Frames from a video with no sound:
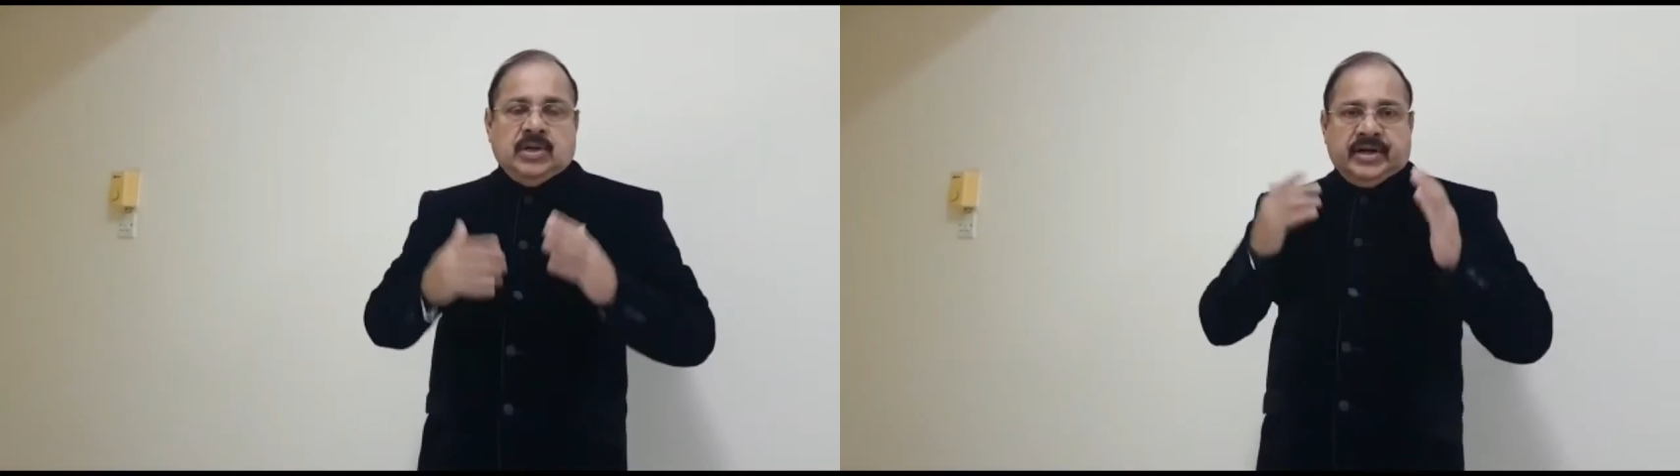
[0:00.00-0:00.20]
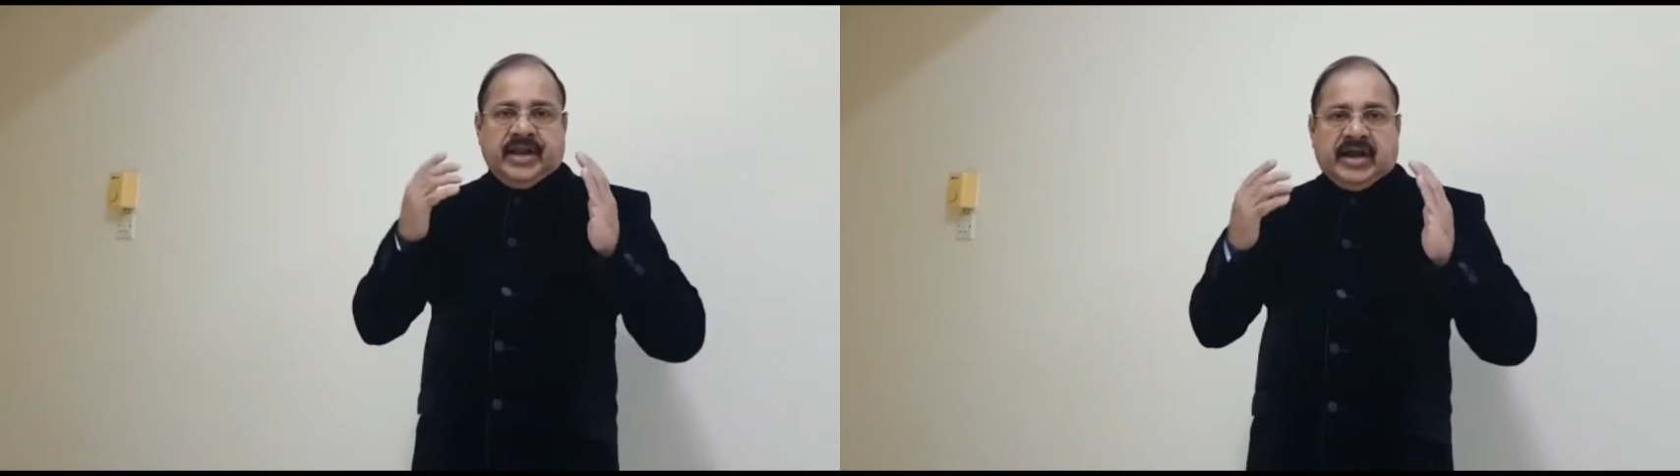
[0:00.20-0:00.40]

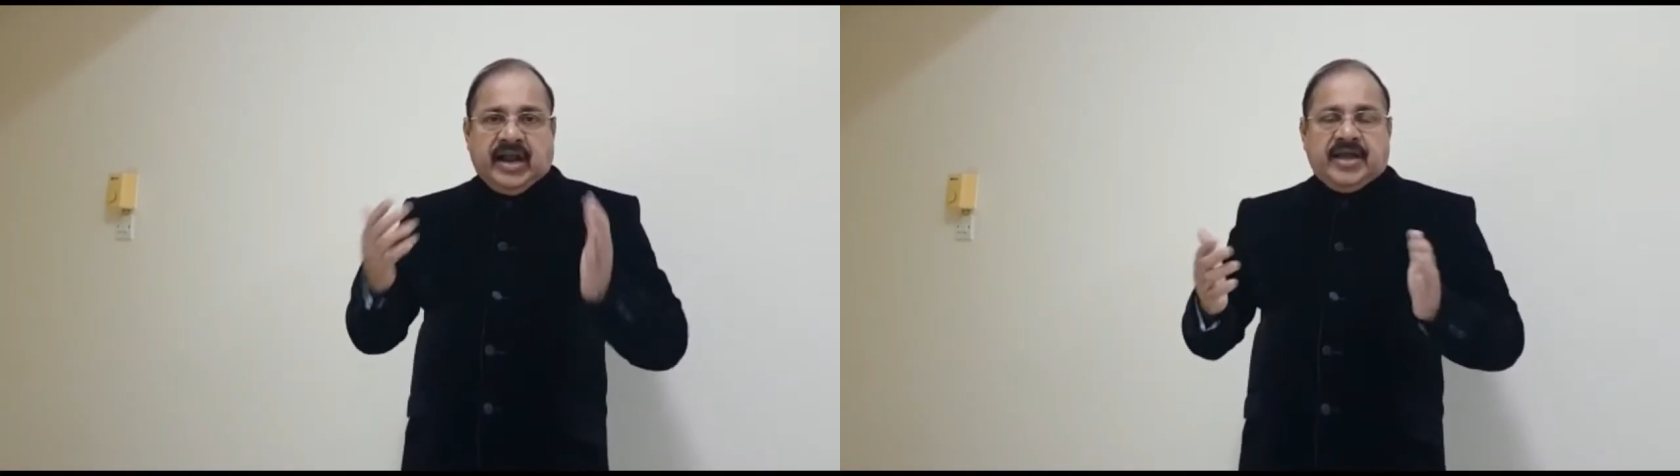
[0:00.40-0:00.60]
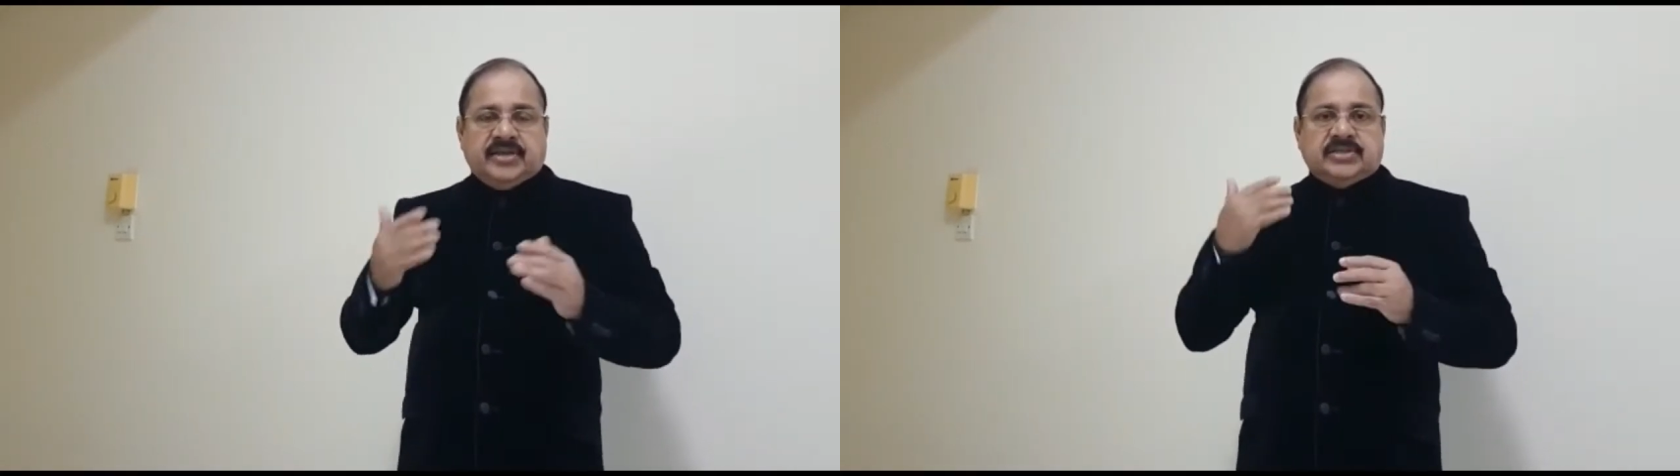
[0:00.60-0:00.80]

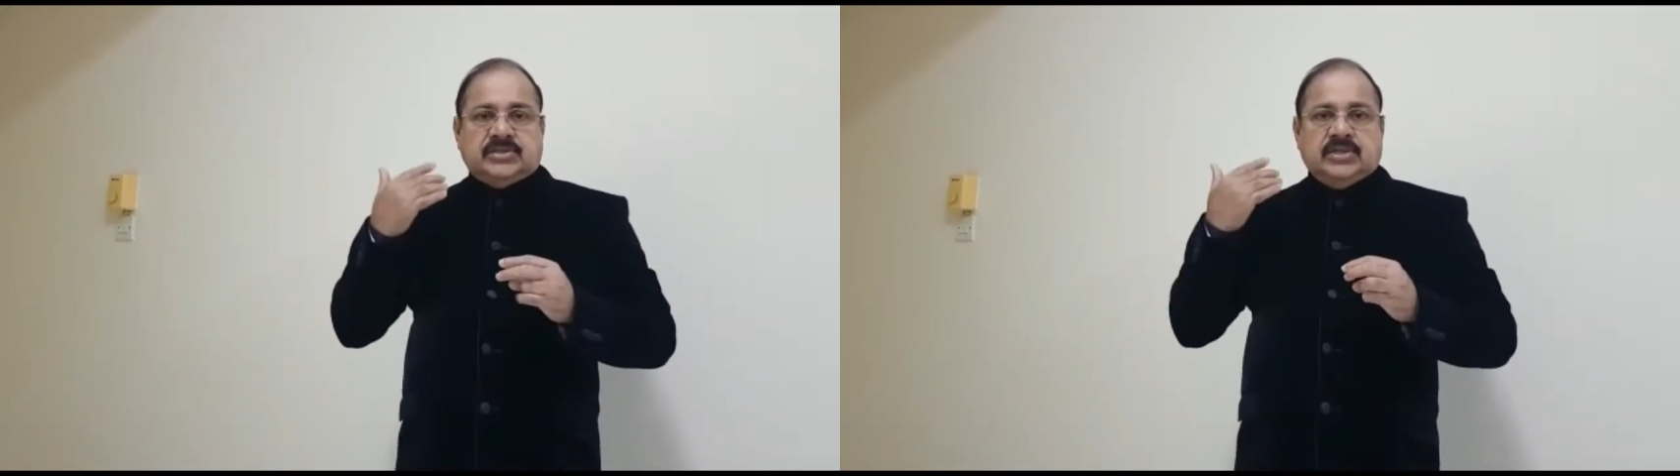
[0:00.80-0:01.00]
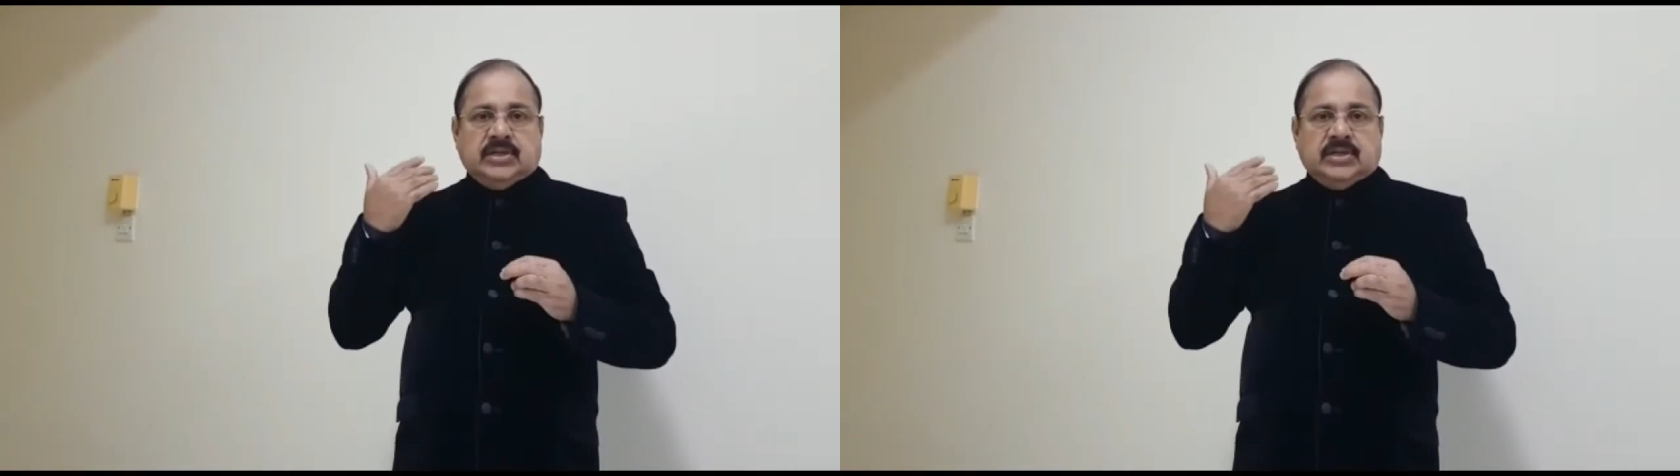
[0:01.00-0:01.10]
declines